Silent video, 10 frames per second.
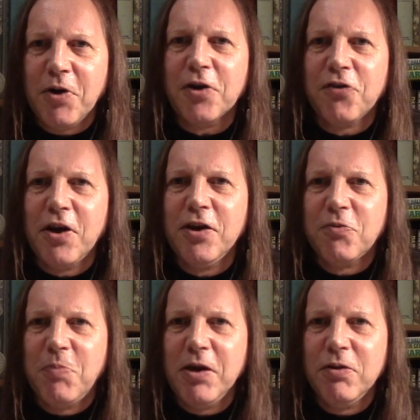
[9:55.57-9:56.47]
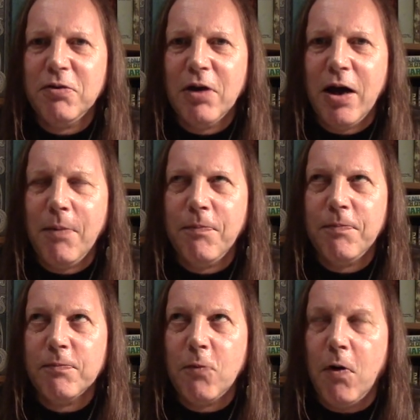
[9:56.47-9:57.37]
Like I said, it's
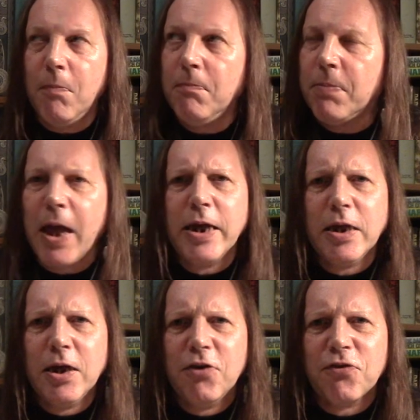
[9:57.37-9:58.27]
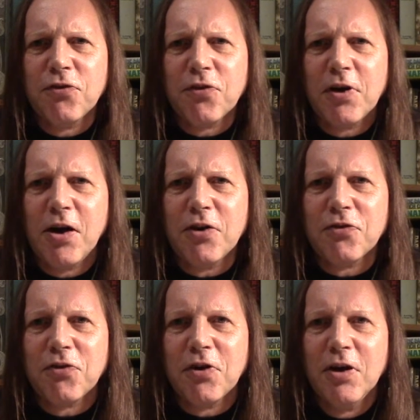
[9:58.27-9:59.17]
been, 8 years since I
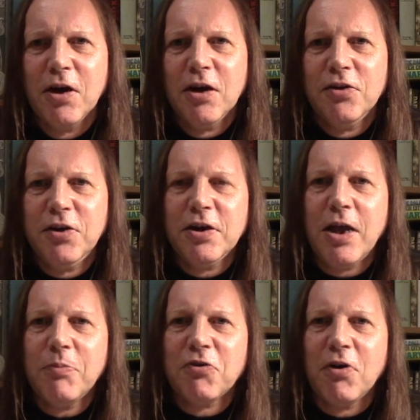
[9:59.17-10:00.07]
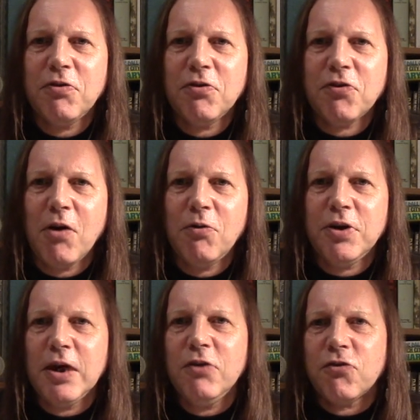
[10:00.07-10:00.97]
last did an episode of the show
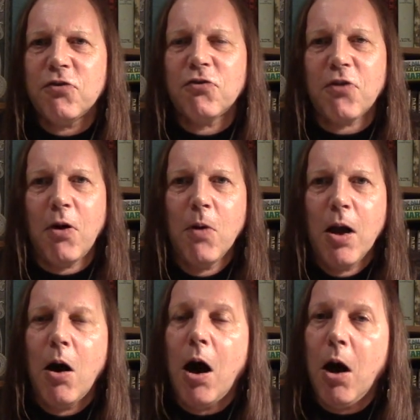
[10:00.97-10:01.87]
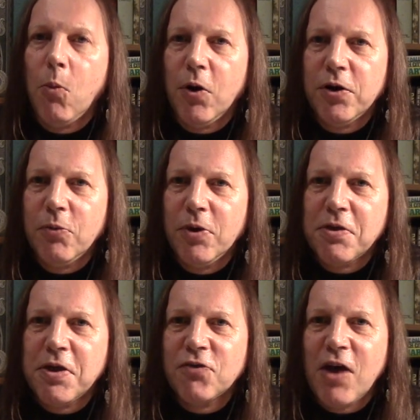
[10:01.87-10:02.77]
on Deanston, so I wonder whether
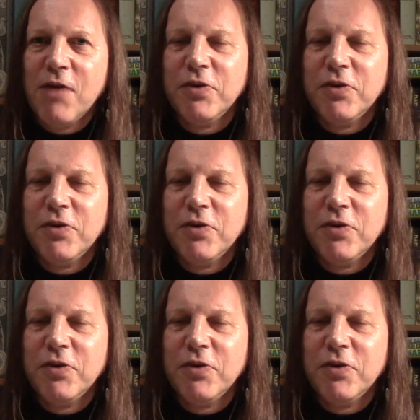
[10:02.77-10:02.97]
things have